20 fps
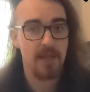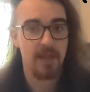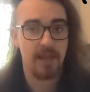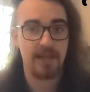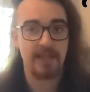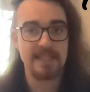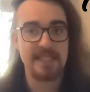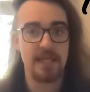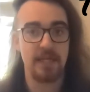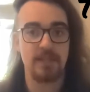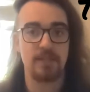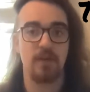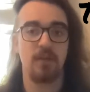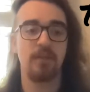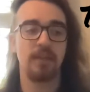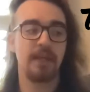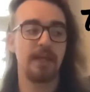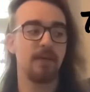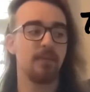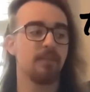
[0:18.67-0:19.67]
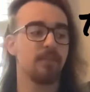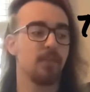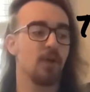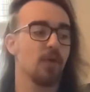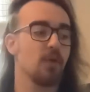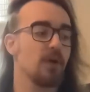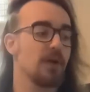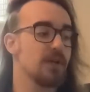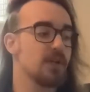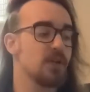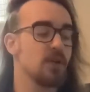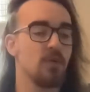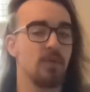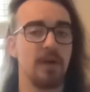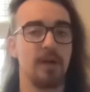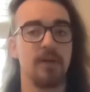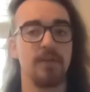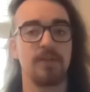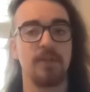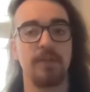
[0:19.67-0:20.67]
Like it's on there. I'm not quite sure
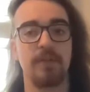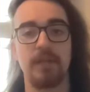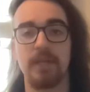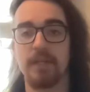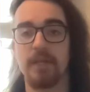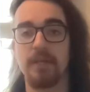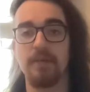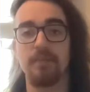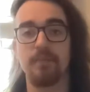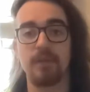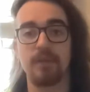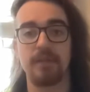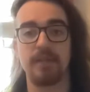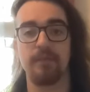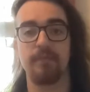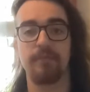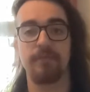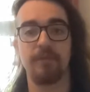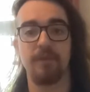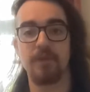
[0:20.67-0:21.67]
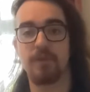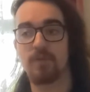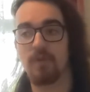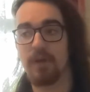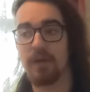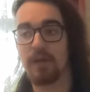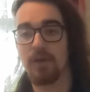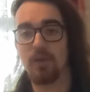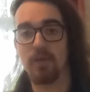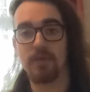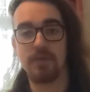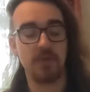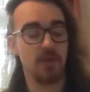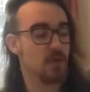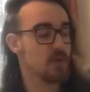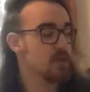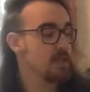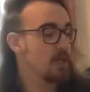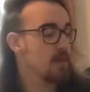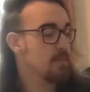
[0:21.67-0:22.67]
where it's on there though, because I haven't finished writing all the
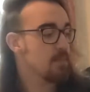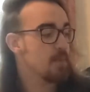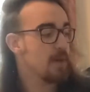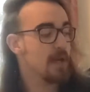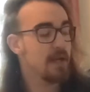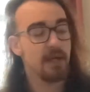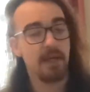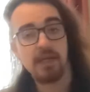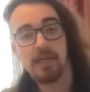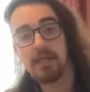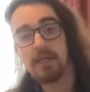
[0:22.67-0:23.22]
songs yet. But